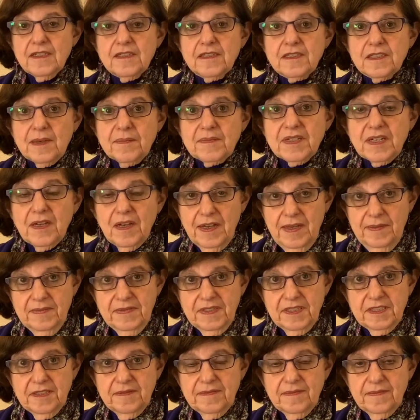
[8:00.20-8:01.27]
Sometimes.
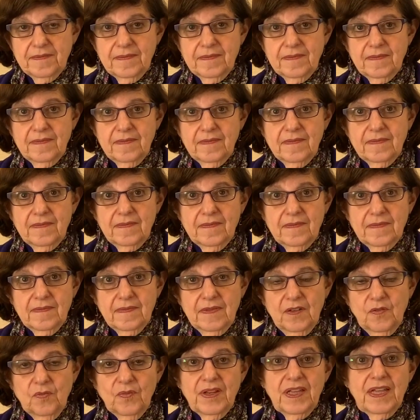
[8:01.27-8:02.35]

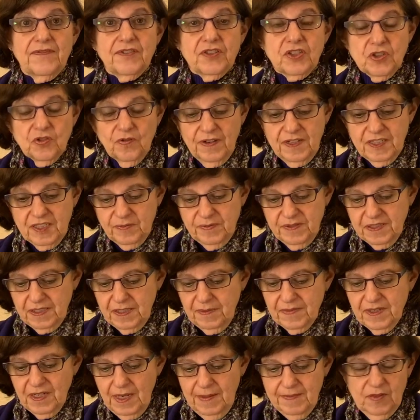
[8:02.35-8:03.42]
We have a choice for
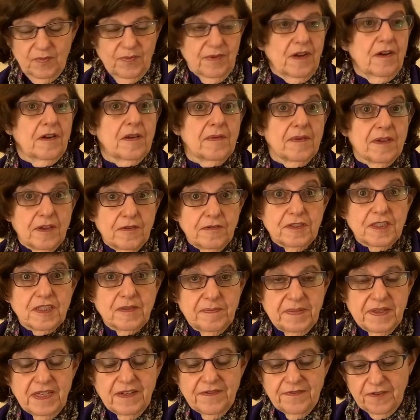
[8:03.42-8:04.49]
sometimes. We're going to use the
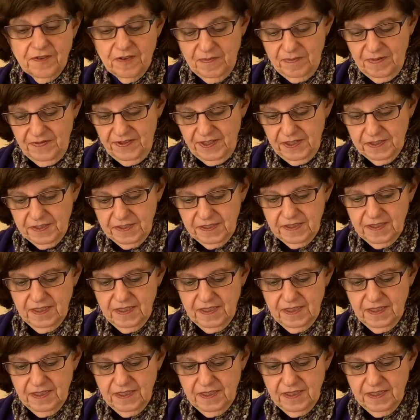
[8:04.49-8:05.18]
be verb in this.